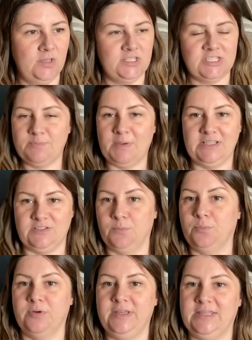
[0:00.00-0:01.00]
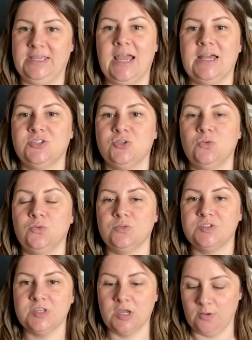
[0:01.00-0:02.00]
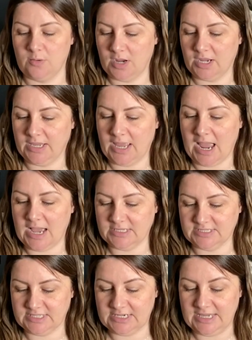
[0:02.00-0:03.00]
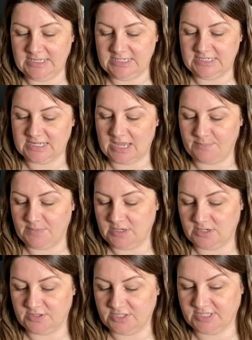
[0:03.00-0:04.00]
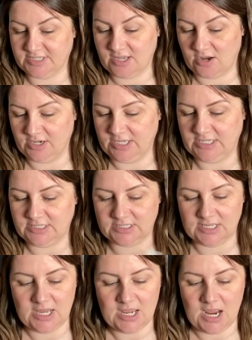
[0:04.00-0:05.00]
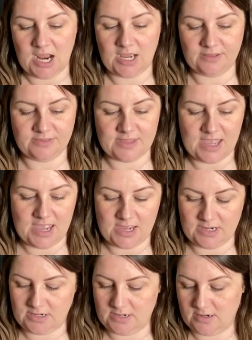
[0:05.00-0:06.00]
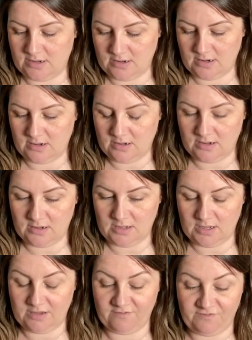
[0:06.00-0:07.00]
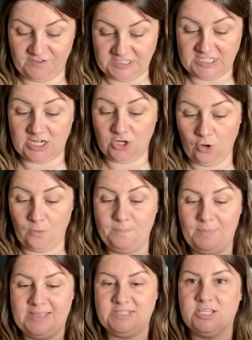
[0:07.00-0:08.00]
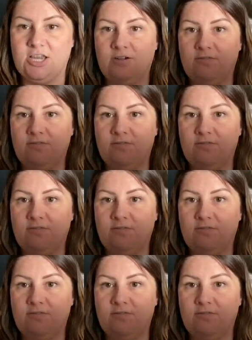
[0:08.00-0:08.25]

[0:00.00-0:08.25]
space of breathing at all. So I asked the lady to get me another size. And then it fitted a lot better